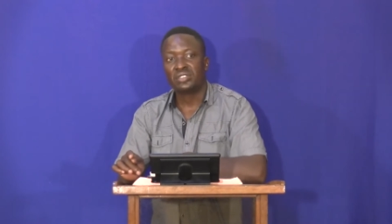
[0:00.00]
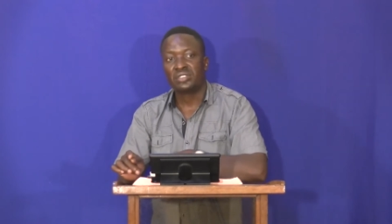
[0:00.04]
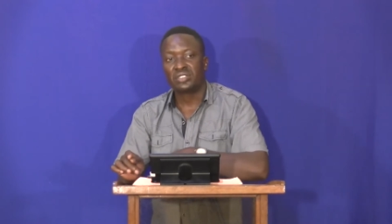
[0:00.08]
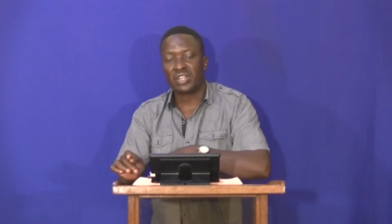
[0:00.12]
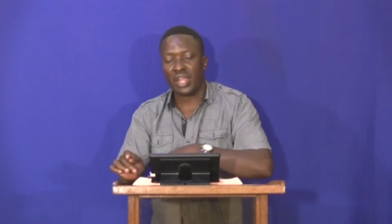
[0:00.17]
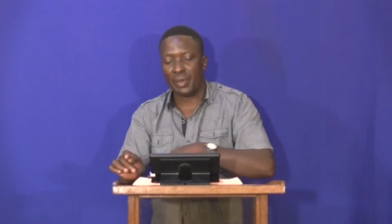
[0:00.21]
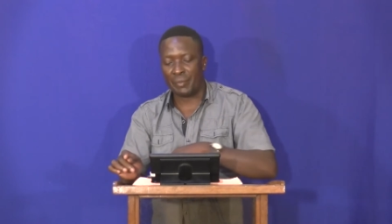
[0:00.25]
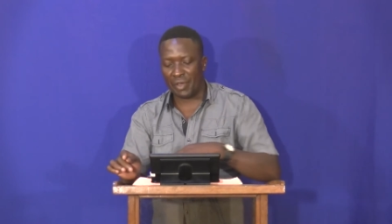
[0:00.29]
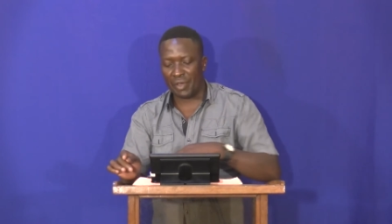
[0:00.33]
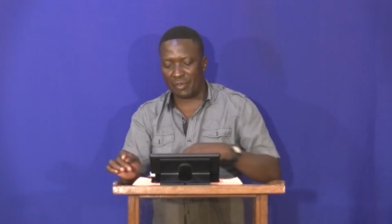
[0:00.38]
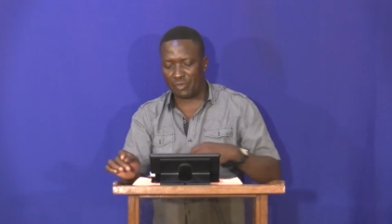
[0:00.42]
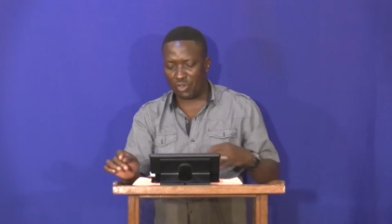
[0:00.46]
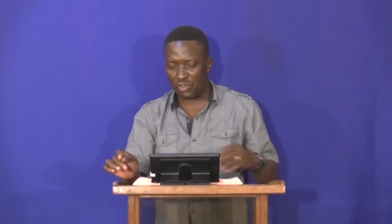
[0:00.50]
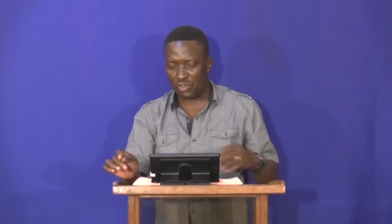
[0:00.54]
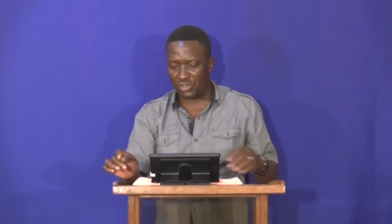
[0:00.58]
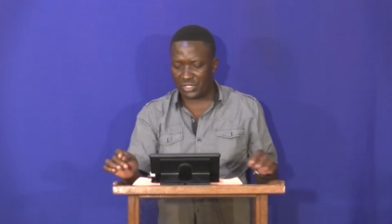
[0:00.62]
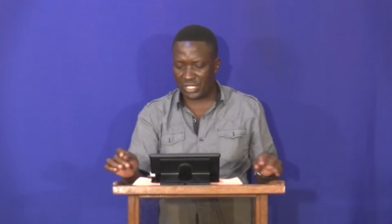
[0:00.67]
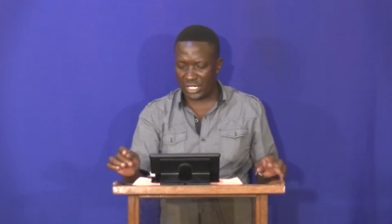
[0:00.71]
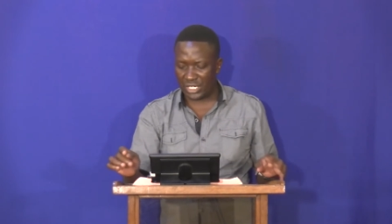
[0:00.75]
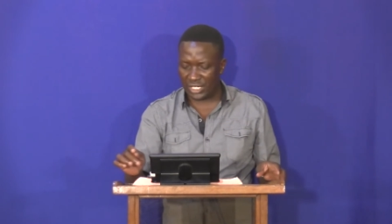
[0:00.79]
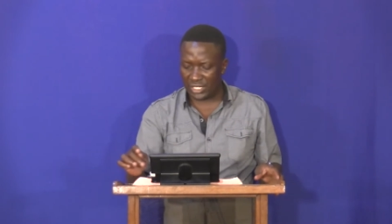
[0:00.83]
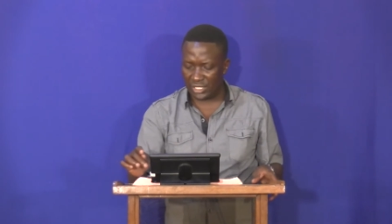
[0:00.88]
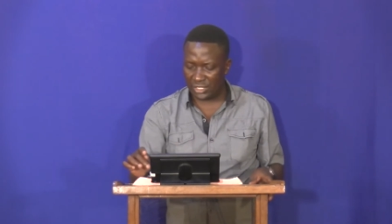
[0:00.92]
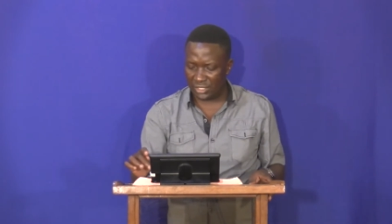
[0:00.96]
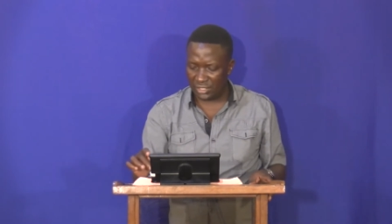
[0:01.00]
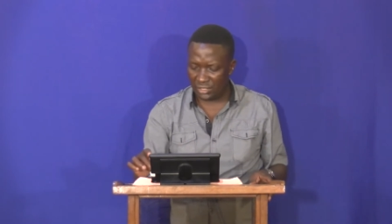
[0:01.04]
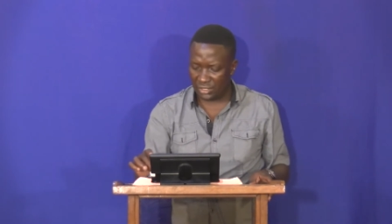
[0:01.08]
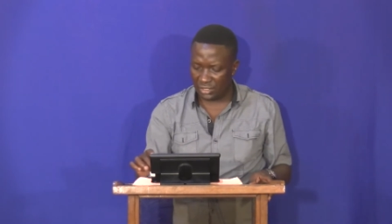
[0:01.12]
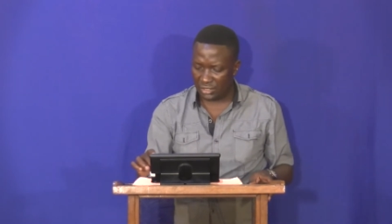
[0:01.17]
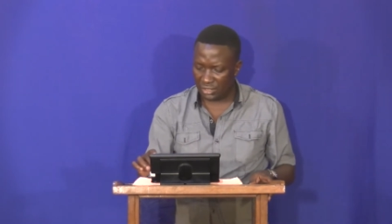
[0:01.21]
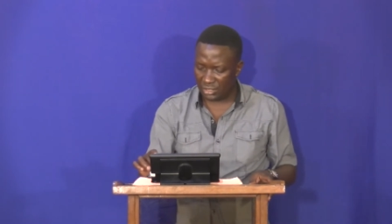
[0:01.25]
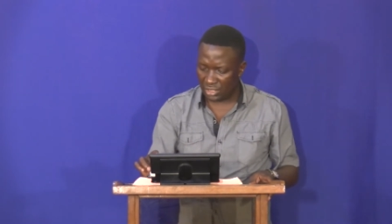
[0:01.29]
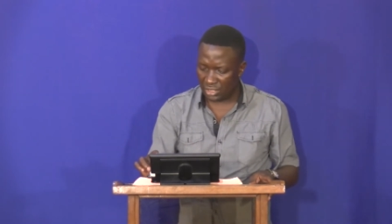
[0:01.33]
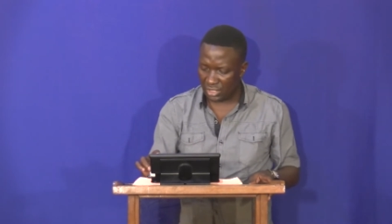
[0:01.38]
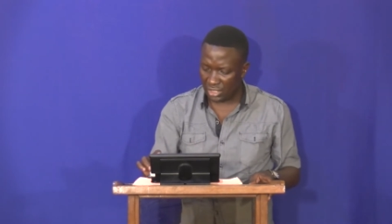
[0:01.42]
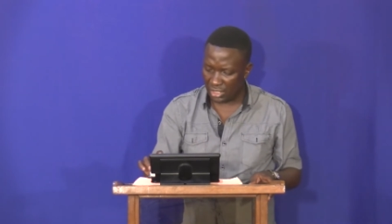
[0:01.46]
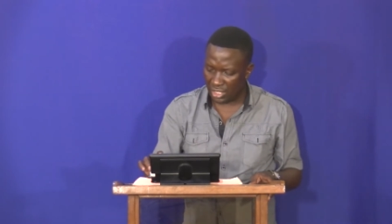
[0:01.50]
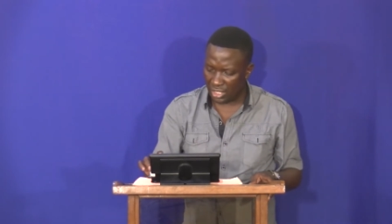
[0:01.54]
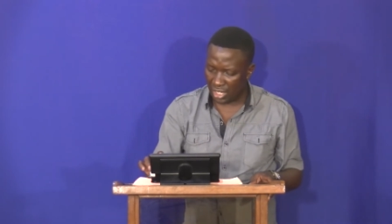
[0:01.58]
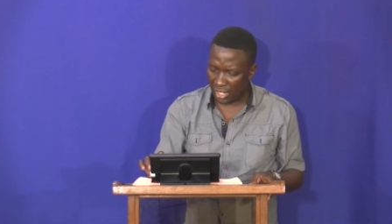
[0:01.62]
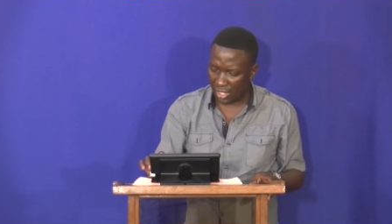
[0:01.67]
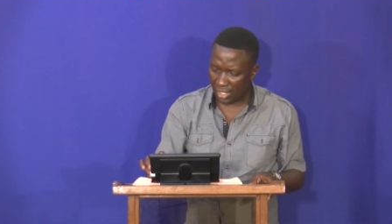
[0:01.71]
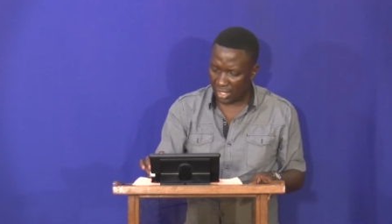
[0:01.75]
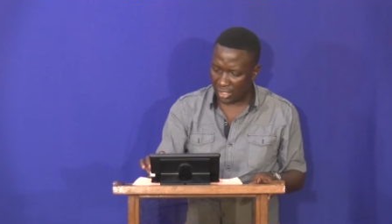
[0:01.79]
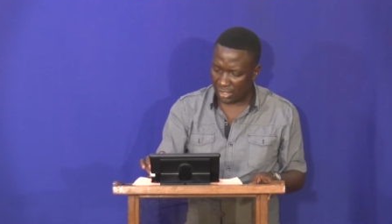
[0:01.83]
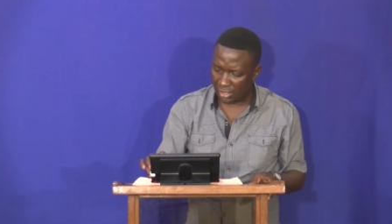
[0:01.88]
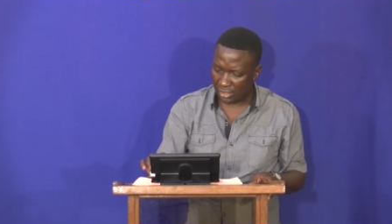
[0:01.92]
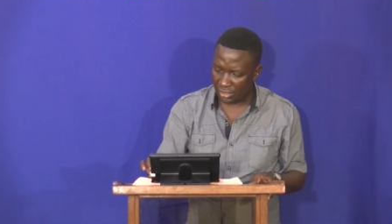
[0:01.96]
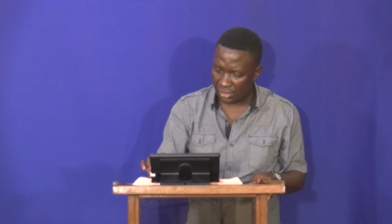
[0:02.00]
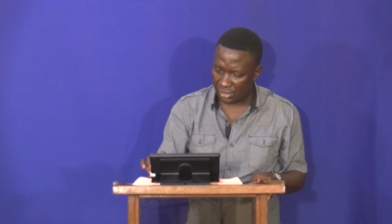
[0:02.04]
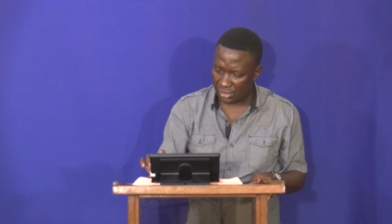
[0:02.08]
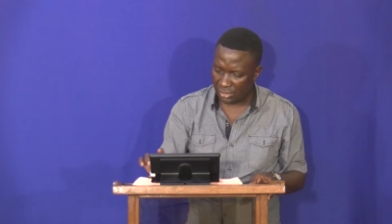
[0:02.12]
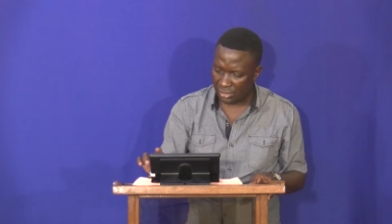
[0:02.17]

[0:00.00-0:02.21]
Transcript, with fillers: Number 14 in the